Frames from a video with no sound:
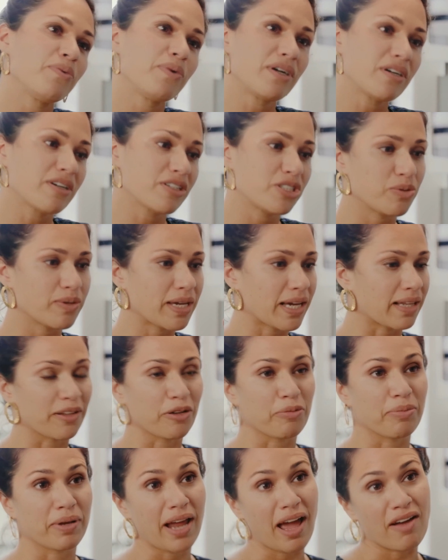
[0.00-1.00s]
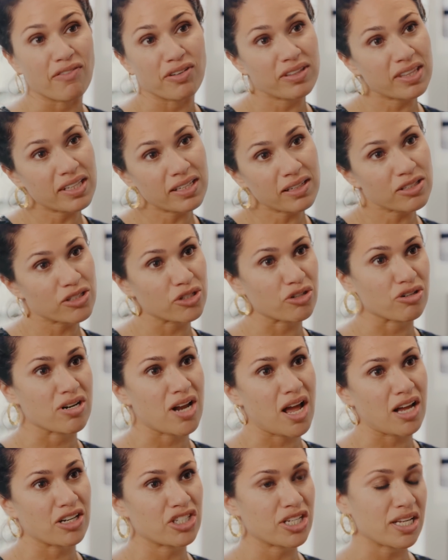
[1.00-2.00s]
will, because you get a little bit of everything. So you're
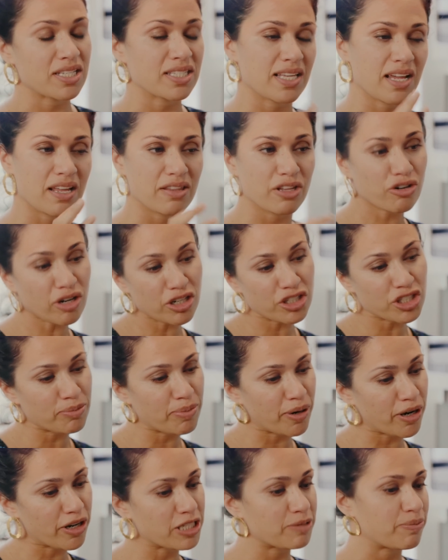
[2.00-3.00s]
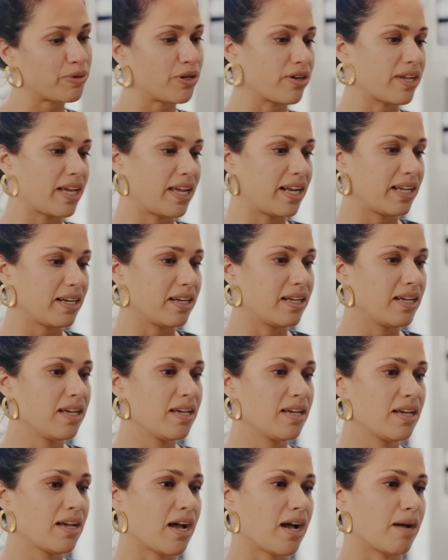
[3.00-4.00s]
not just getting the crunchy parts, but you're getting
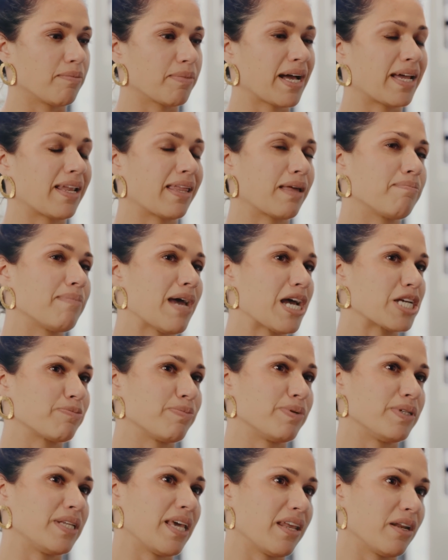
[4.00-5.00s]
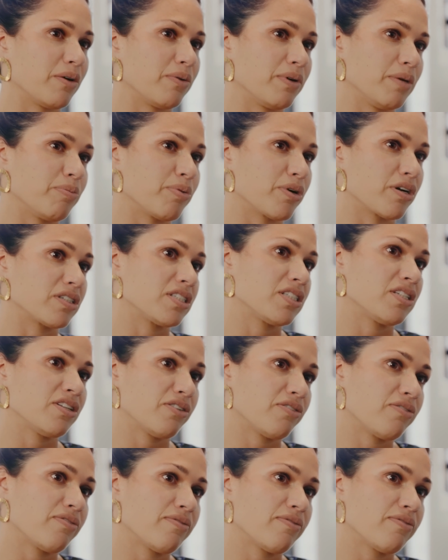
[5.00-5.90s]
kind of like mashed potato-y parts too.